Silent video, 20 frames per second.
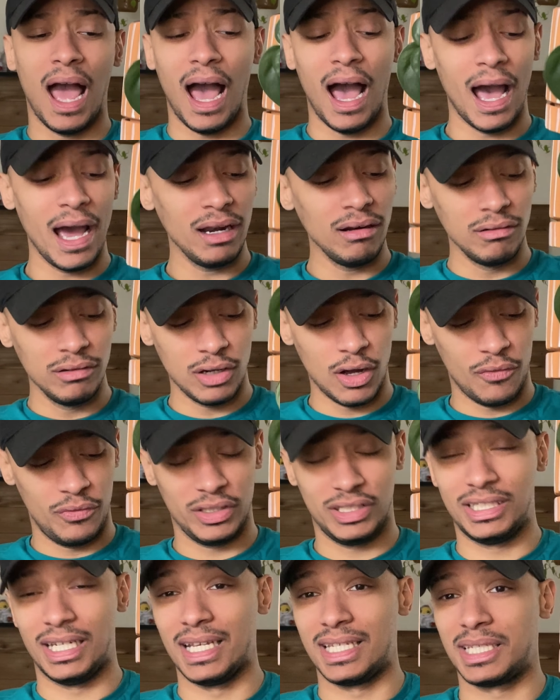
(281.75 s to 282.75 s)
I don't know if
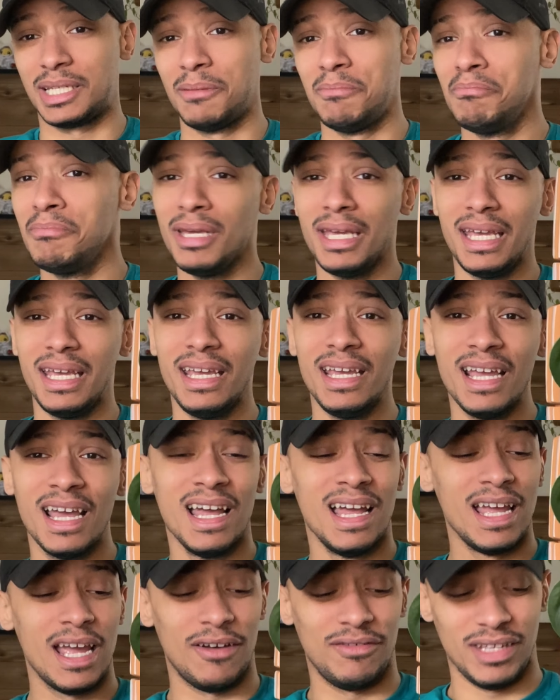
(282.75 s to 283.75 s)
it's just me,
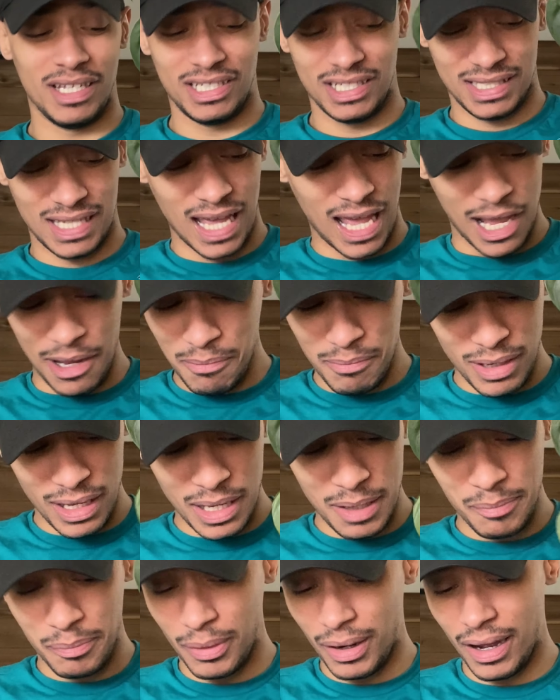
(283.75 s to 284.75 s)
if they just hate
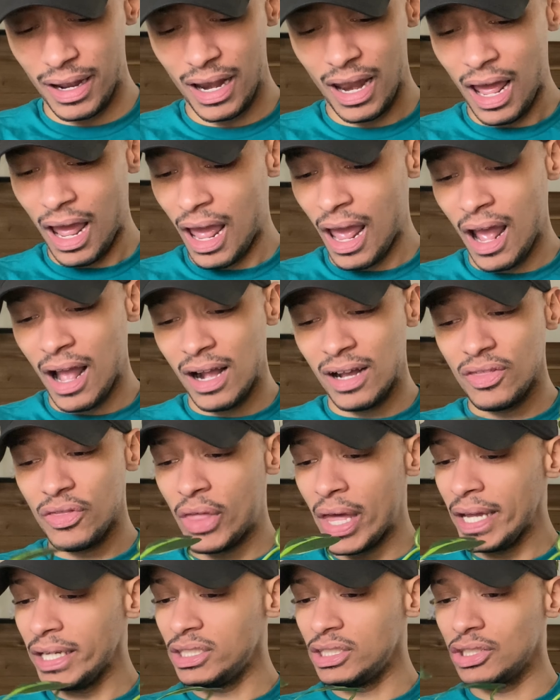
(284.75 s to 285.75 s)
me, but
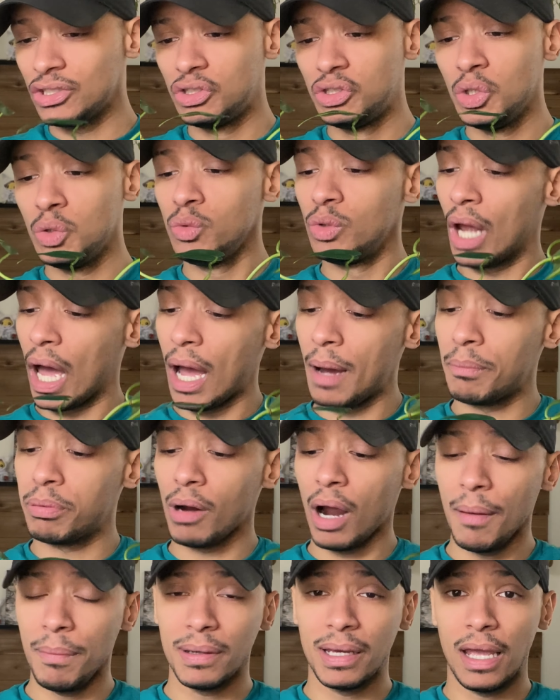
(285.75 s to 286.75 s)
they just do not
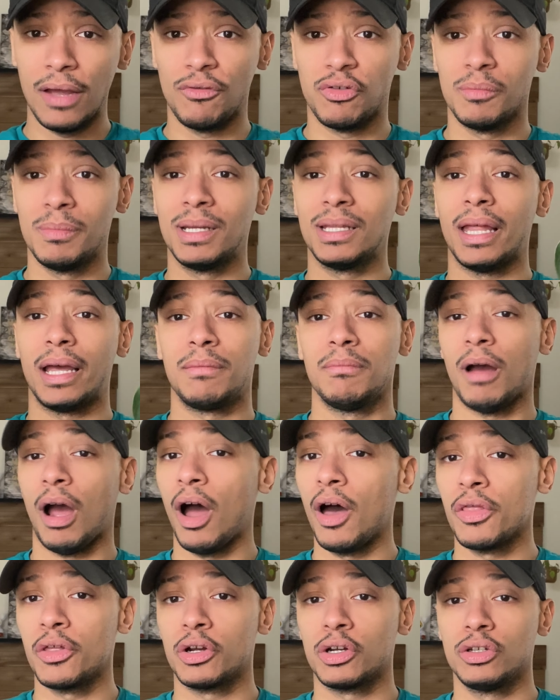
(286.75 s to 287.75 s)
propagate for me like
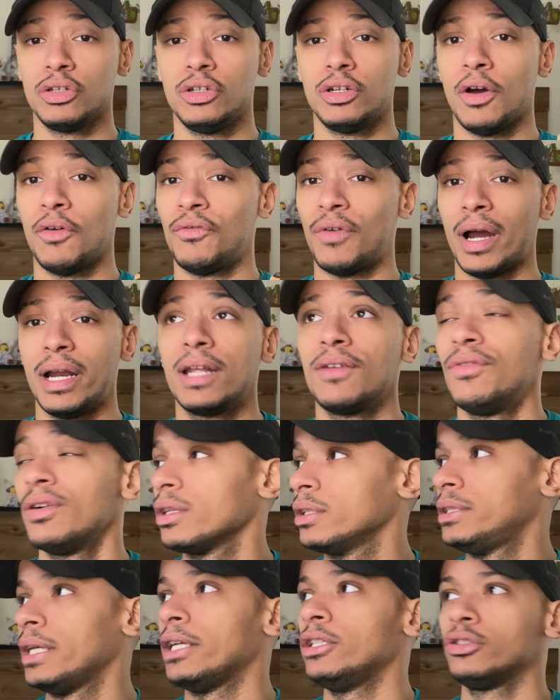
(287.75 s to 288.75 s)
other, you know, vining
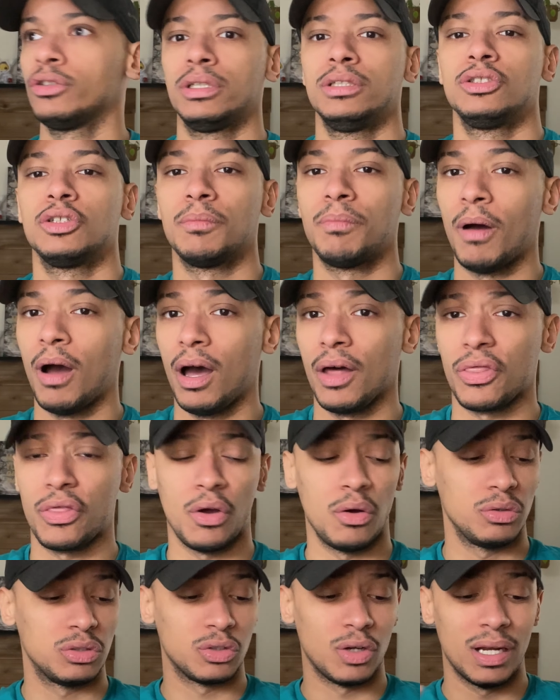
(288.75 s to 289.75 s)
philodendrons or
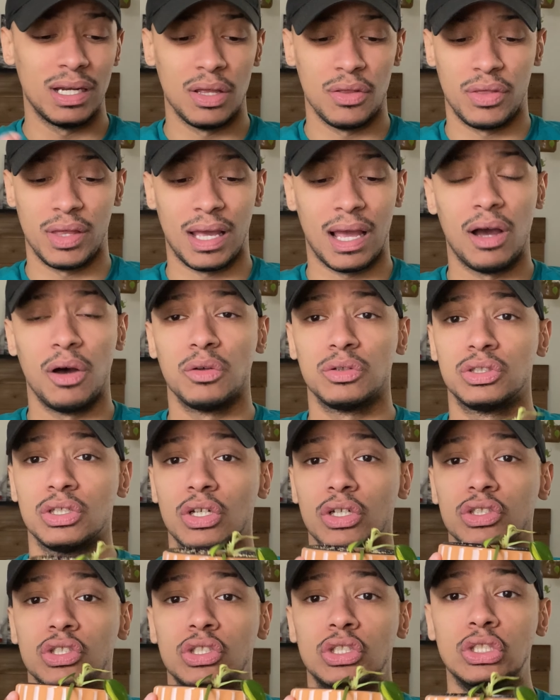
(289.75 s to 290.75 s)
pothos or anything else
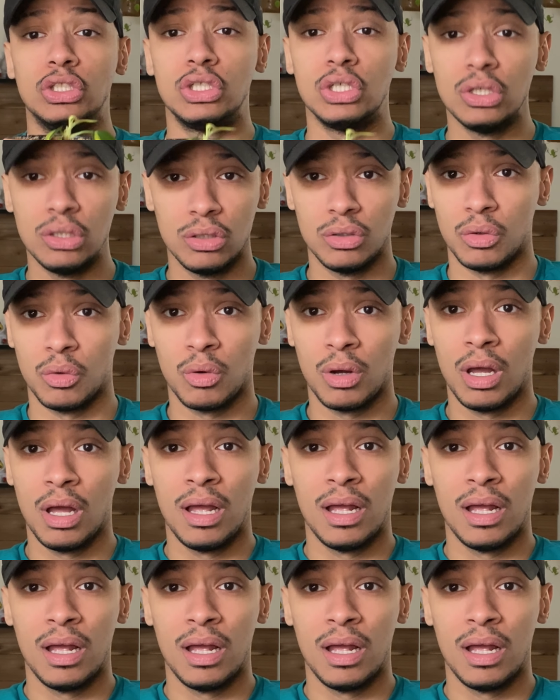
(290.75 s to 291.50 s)
do.